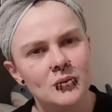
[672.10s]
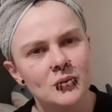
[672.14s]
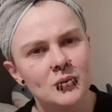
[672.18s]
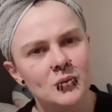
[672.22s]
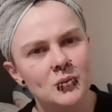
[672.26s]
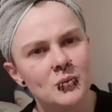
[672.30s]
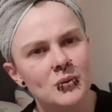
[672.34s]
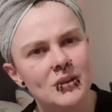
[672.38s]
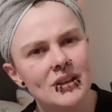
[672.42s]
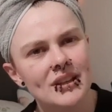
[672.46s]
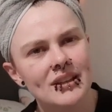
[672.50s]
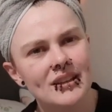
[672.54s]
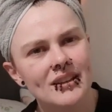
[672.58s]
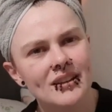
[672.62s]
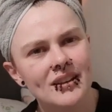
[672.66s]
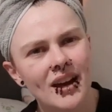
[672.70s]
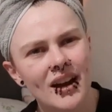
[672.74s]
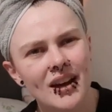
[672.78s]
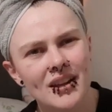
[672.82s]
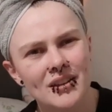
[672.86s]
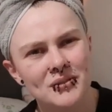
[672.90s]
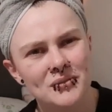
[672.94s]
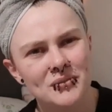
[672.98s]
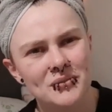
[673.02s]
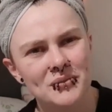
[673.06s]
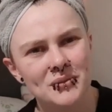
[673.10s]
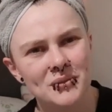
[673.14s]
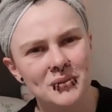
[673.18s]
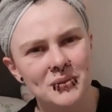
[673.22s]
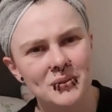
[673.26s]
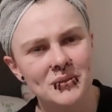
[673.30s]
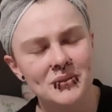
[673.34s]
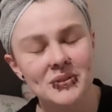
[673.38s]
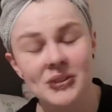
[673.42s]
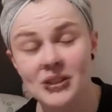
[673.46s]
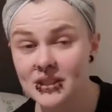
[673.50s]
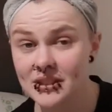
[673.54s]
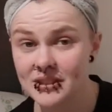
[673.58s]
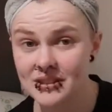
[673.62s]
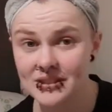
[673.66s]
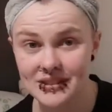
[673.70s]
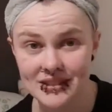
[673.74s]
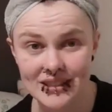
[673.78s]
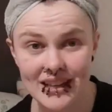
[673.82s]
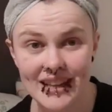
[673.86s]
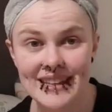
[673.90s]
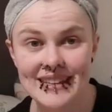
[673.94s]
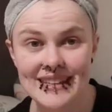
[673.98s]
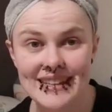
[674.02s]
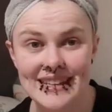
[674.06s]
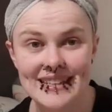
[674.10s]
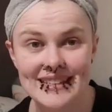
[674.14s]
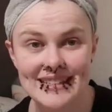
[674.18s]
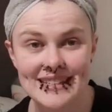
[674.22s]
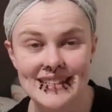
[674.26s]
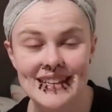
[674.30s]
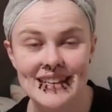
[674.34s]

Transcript: really colorful. Not that there's